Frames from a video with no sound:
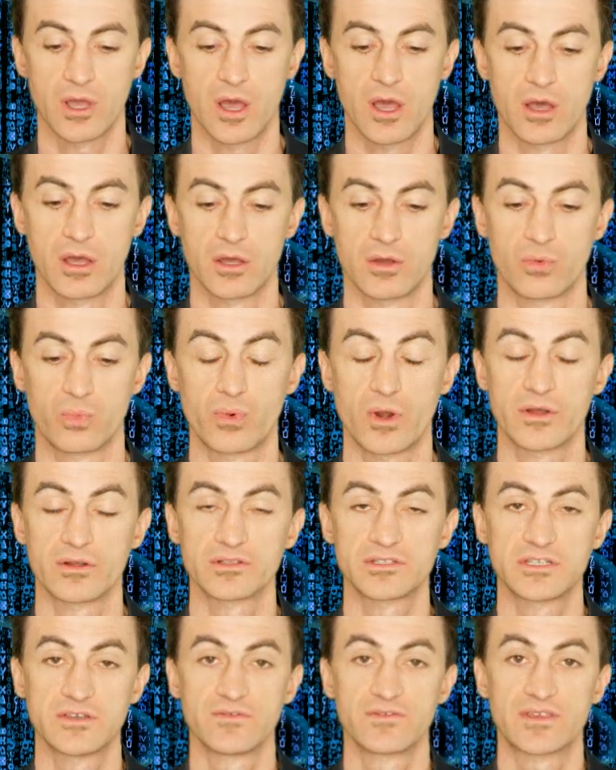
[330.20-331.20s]

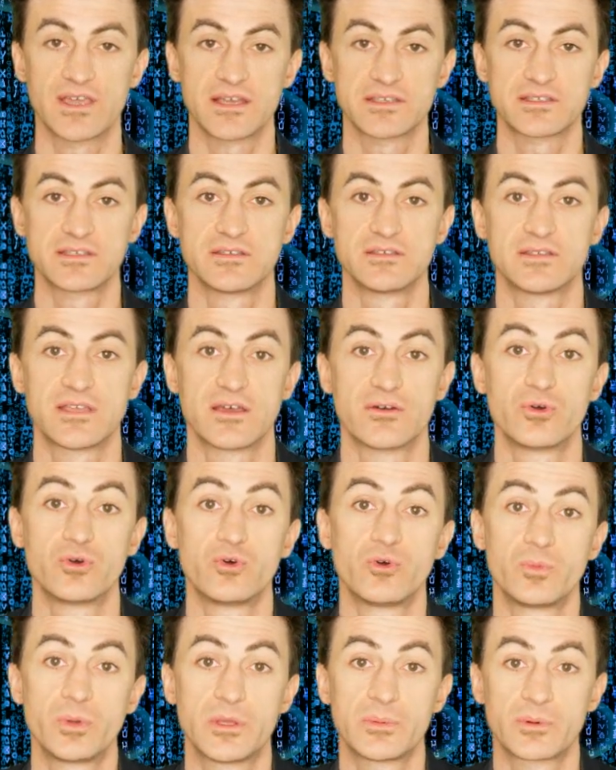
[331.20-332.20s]
relative guesses at who
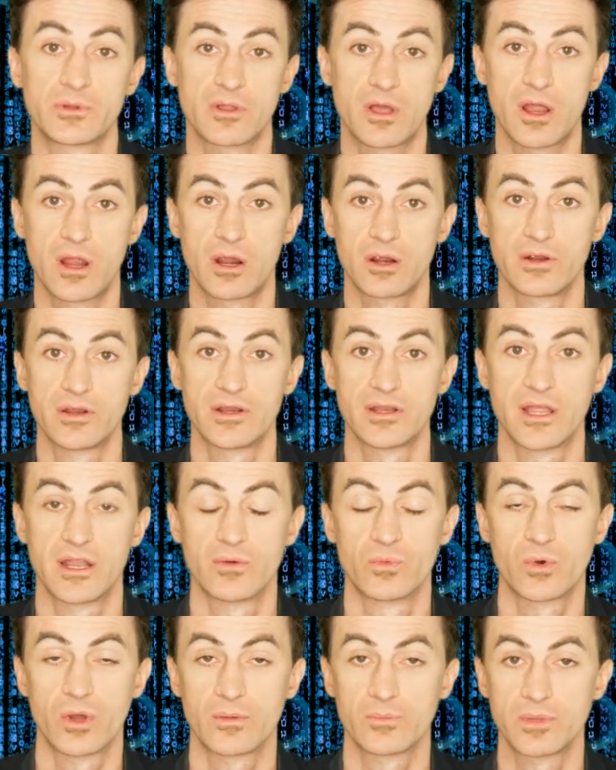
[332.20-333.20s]
people are and
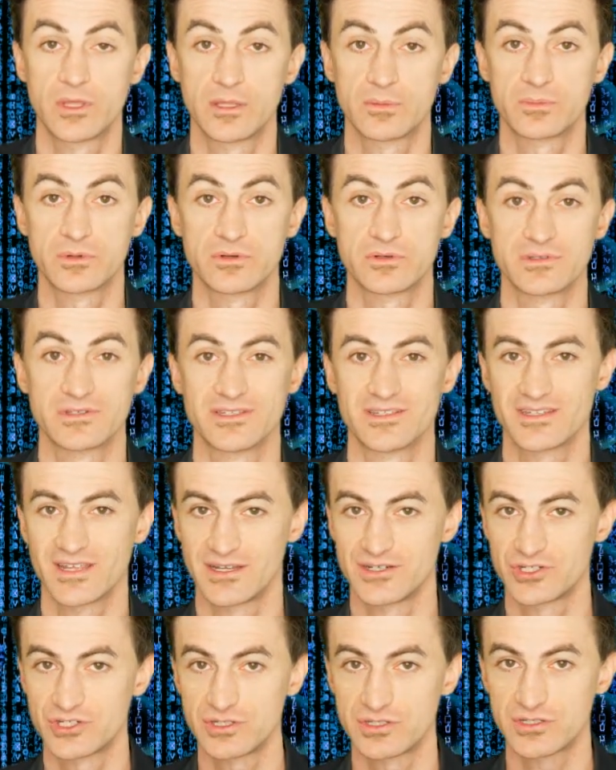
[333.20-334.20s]
what people's
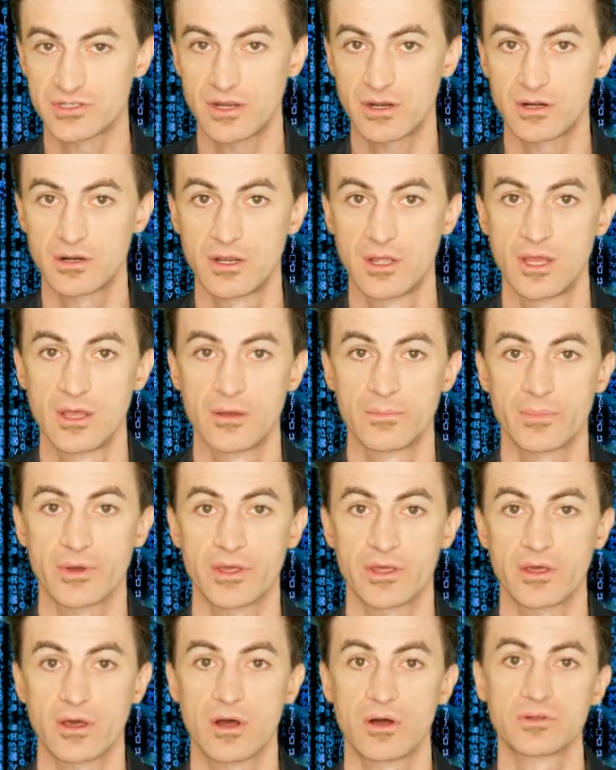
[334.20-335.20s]
intentions are. But
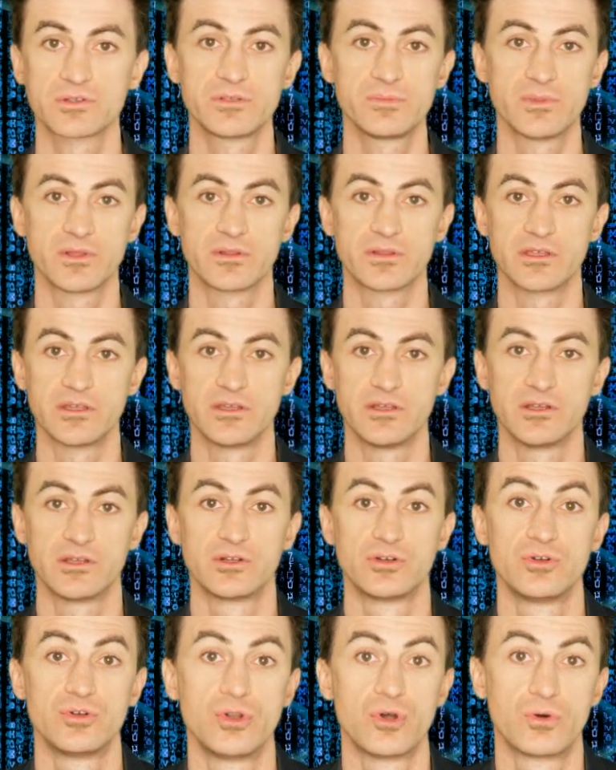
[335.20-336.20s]
ultimately,
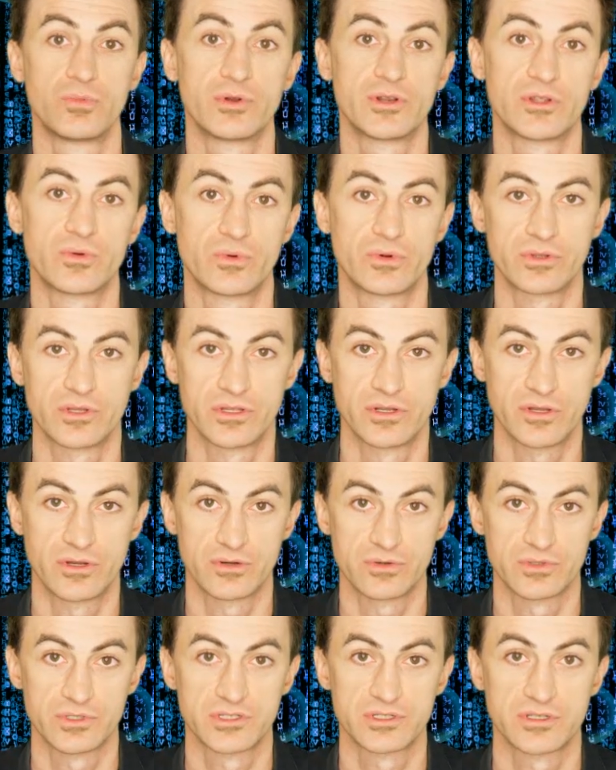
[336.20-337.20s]
nobody really
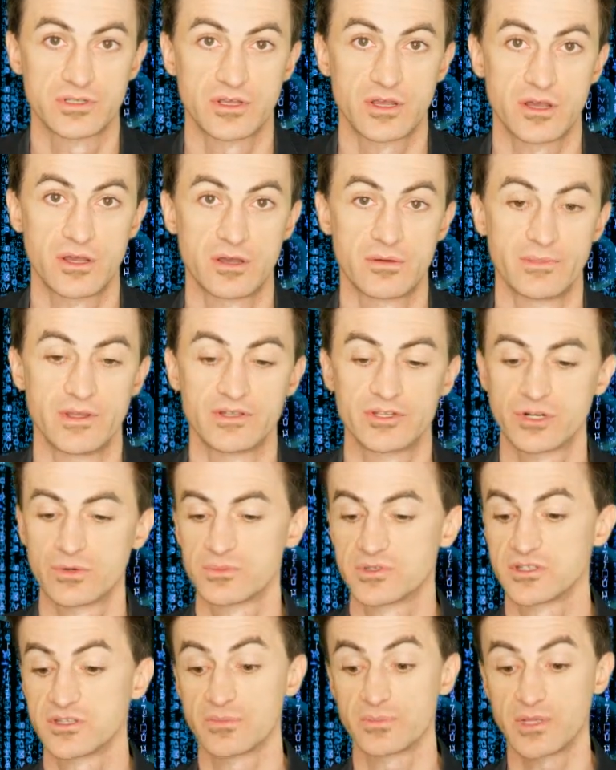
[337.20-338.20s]
knows in terms of
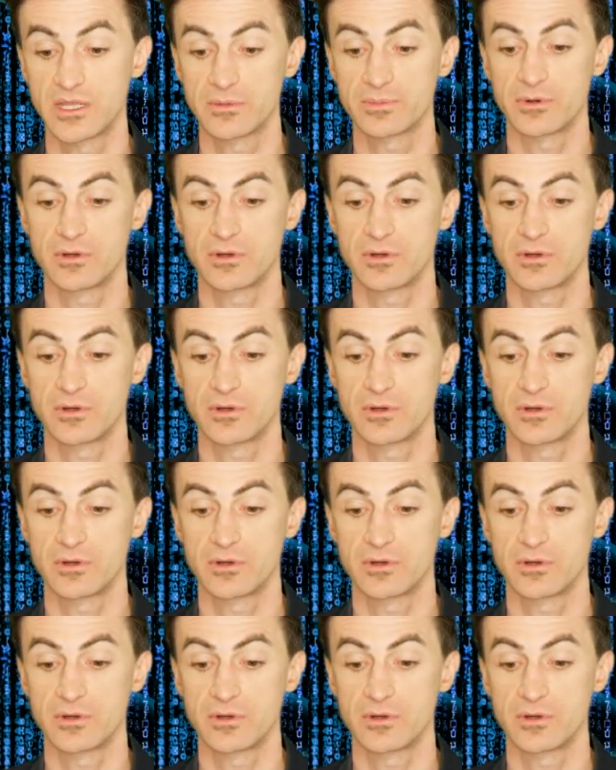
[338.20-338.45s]
the people.